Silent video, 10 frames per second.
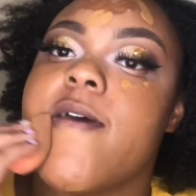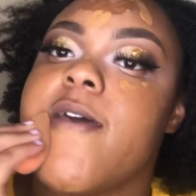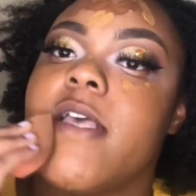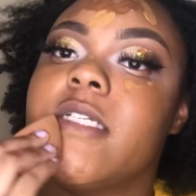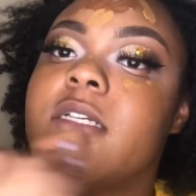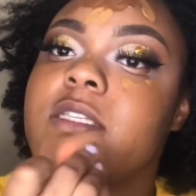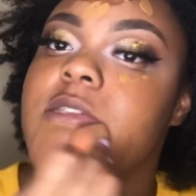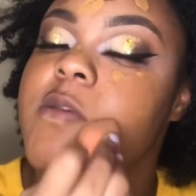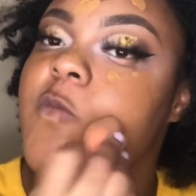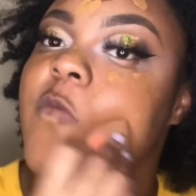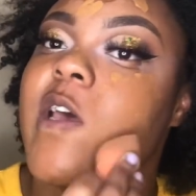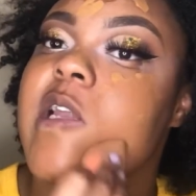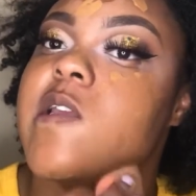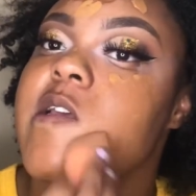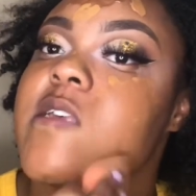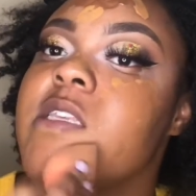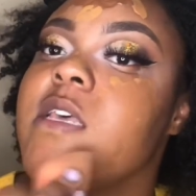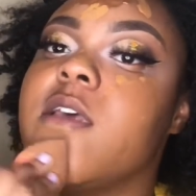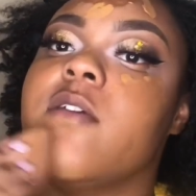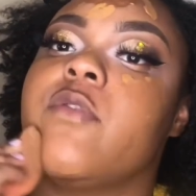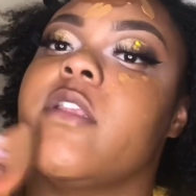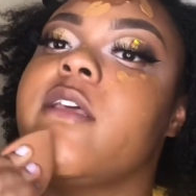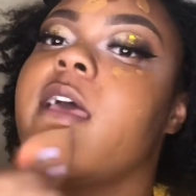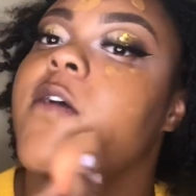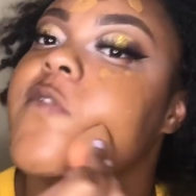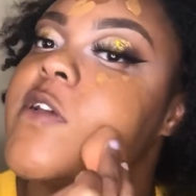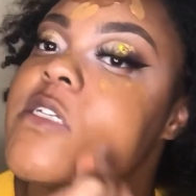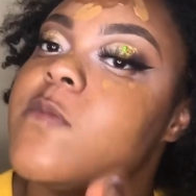It's just that some fact is it really catfished